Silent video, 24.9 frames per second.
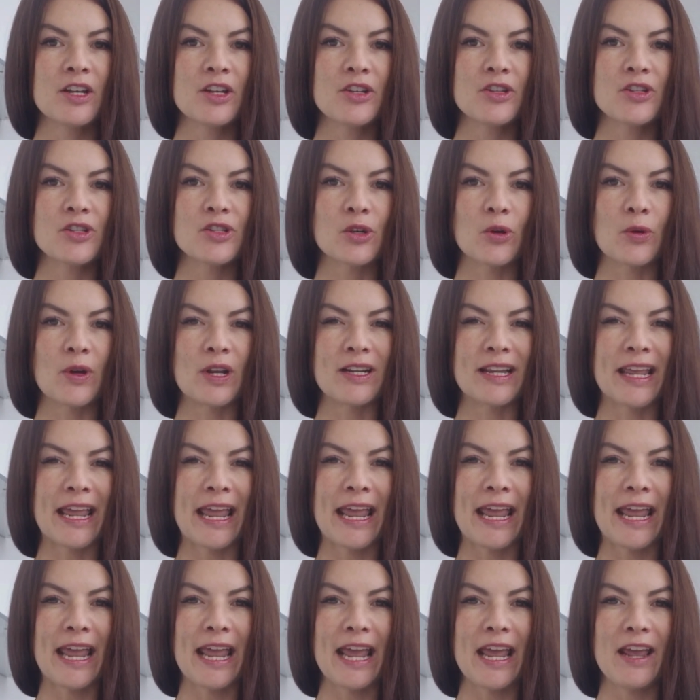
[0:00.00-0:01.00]
So it
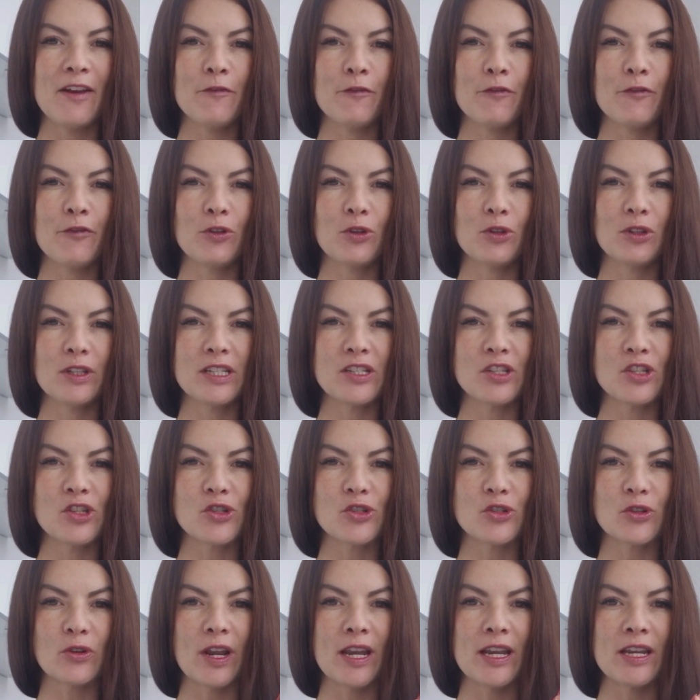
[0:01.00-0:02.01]
can't fully
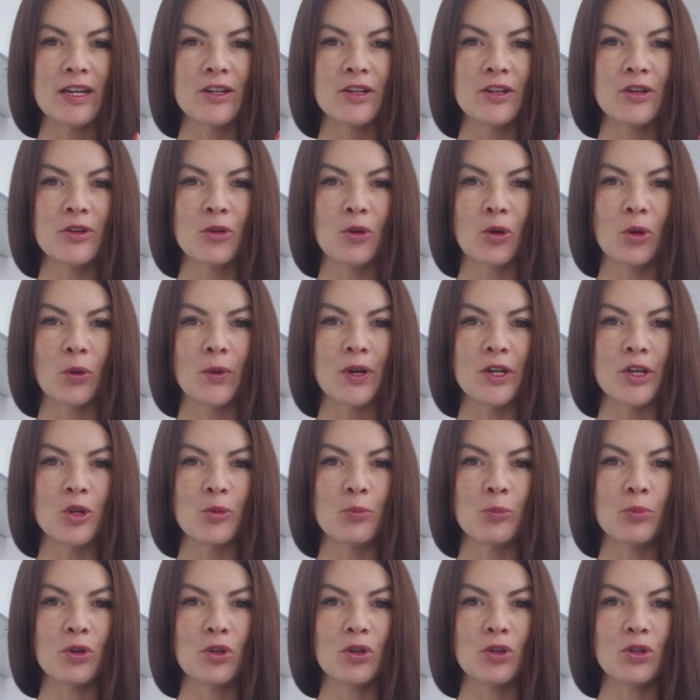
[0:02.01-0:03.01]
straighten, or when
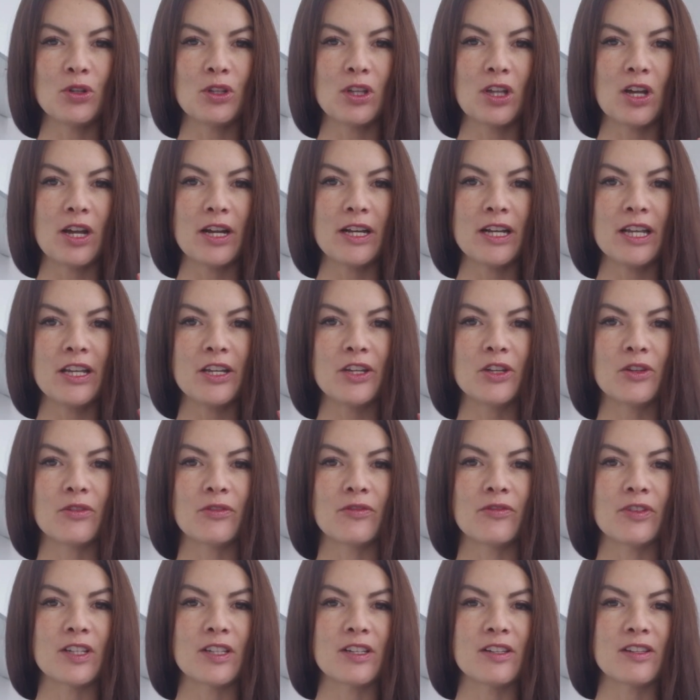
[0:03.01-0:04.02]
you pull on it, you'll
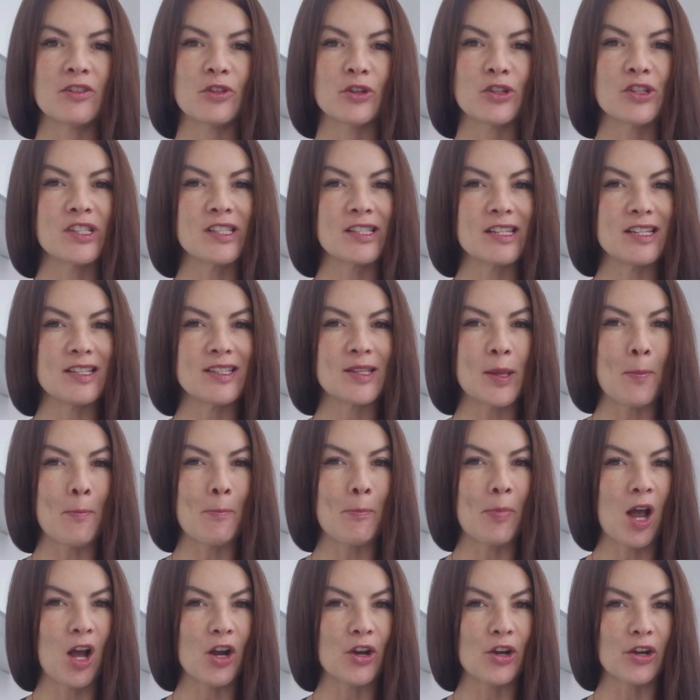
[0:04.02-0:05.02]
feel or see
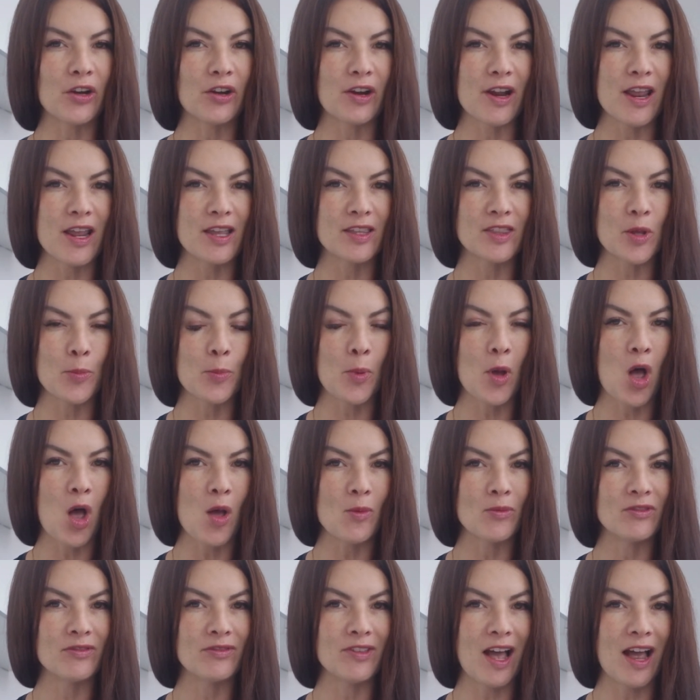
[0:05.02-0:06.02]
some puckering in the
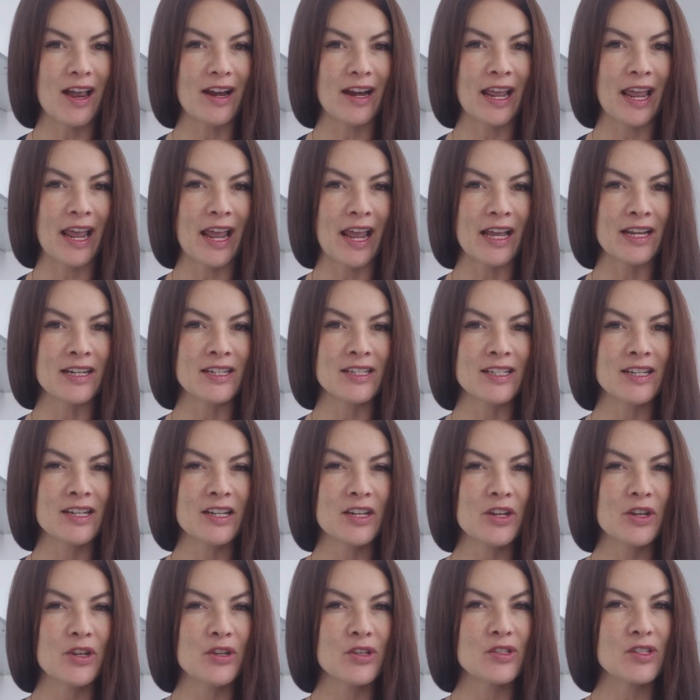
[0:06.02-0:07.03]
palm of that hand.
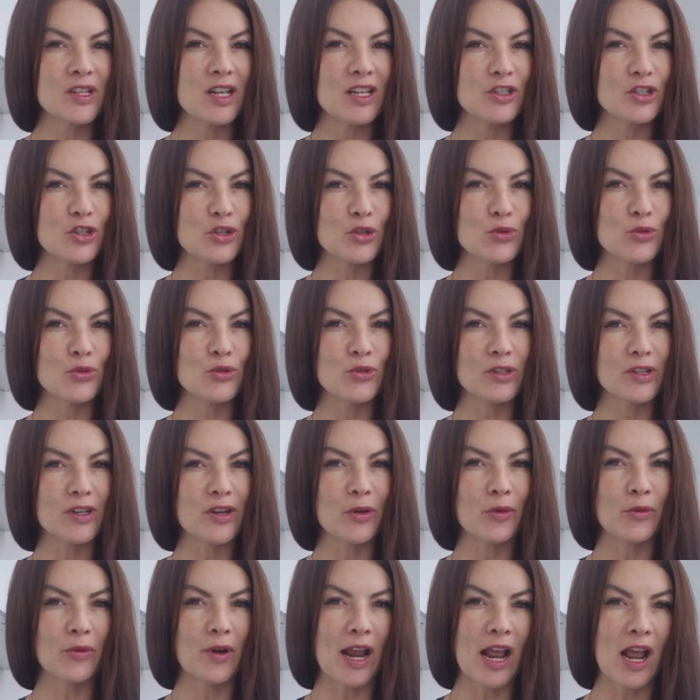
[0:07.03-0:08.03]
So that's
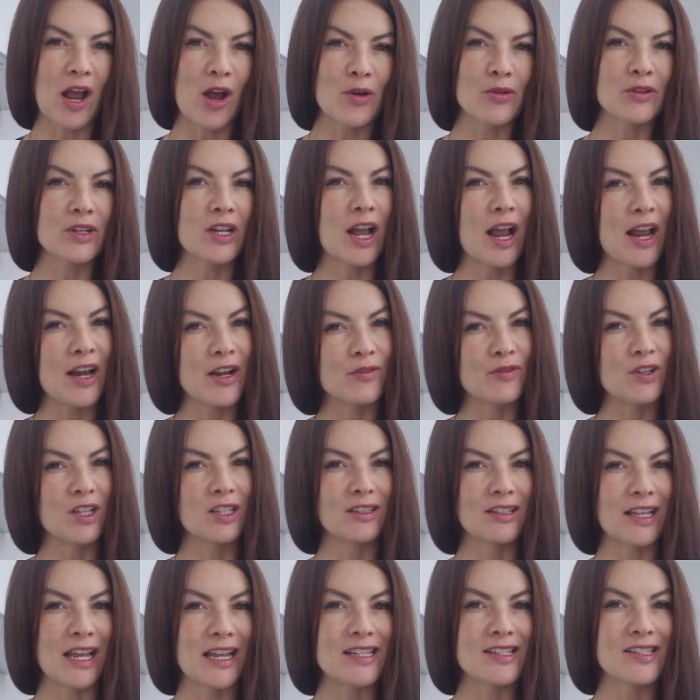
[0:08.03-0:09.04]
usually around kind of a
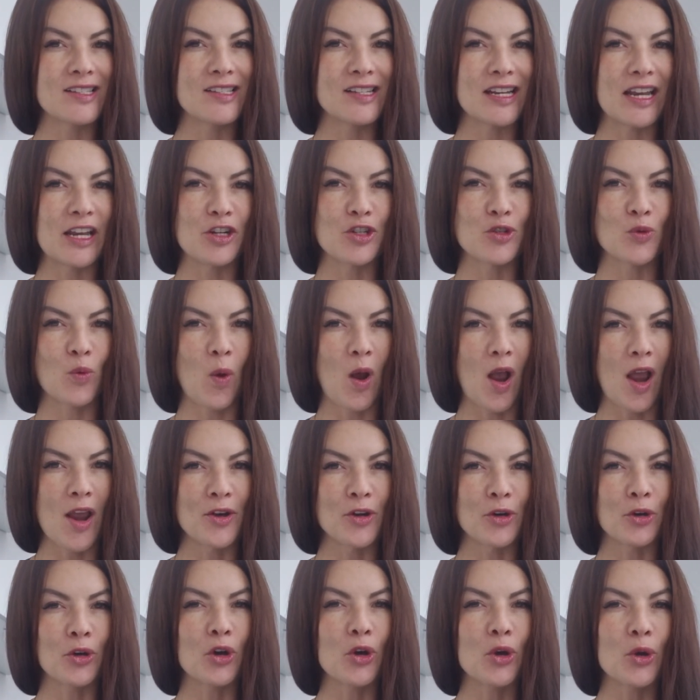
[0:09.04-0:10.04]
late stage
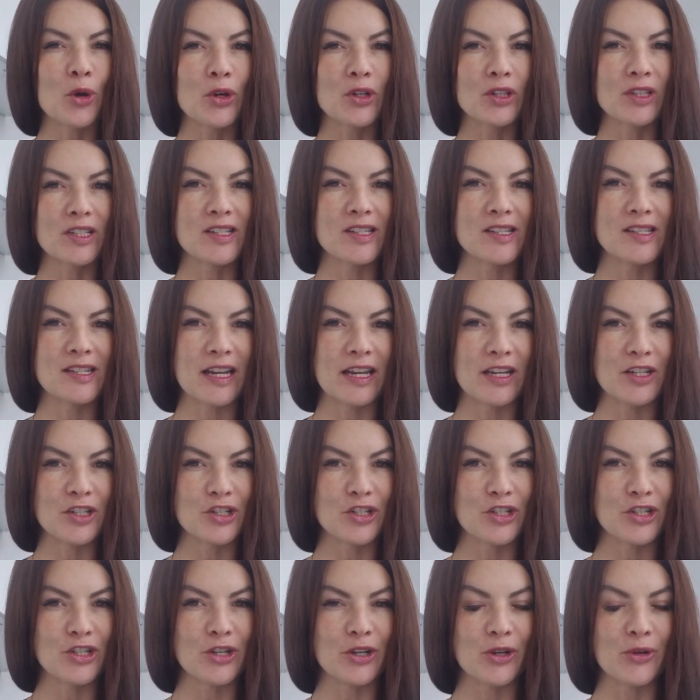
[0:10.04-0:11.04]
1 or early
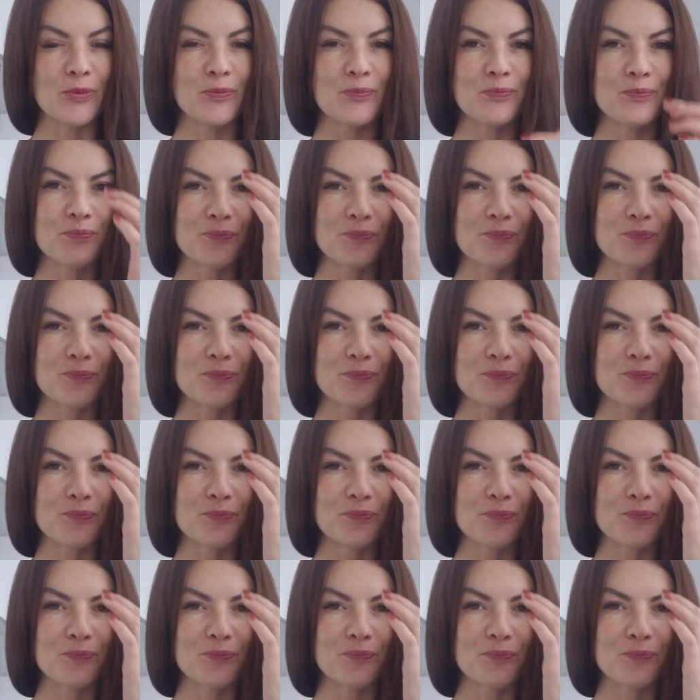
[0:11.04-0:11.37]
stage 2.